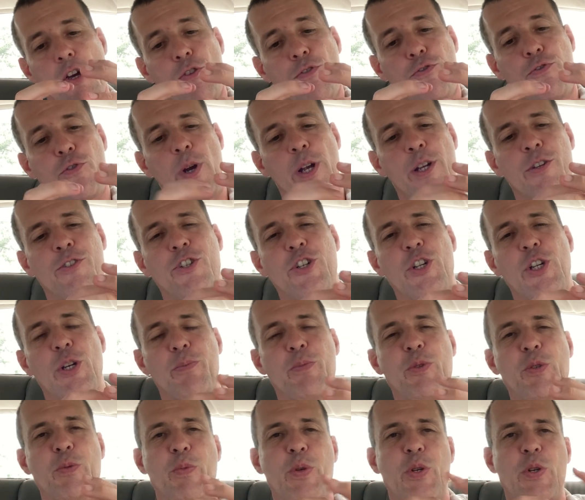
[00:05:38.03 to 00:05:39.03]

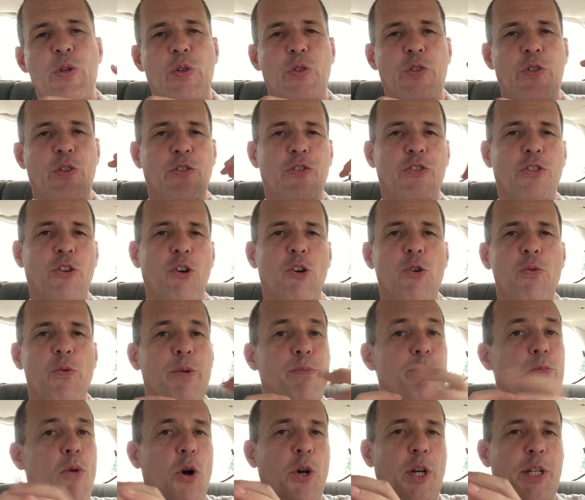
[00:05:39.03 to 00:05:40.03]
friendships because the 2
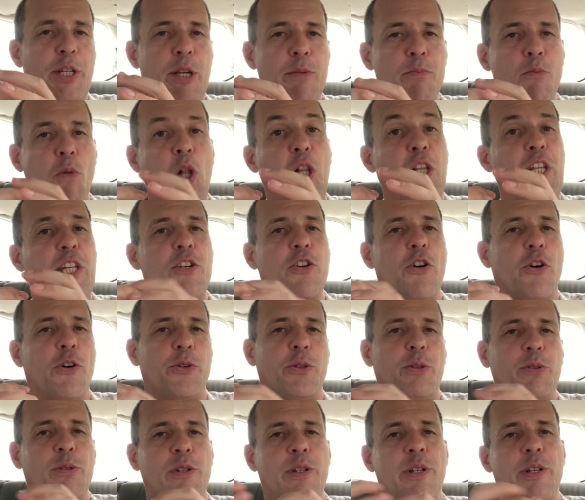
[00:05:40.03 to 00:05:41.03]
would
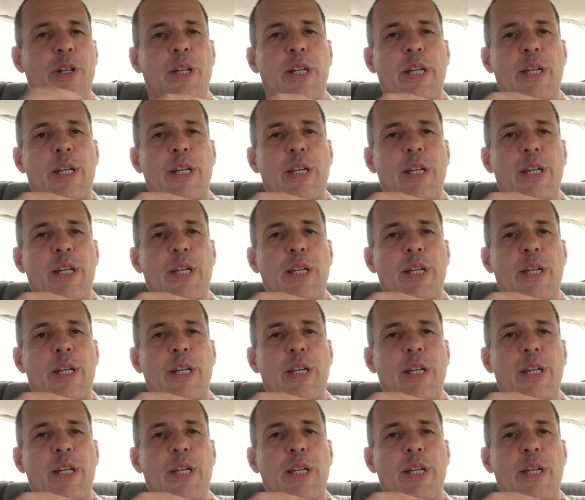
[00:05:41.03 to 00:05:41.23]
mollycoddle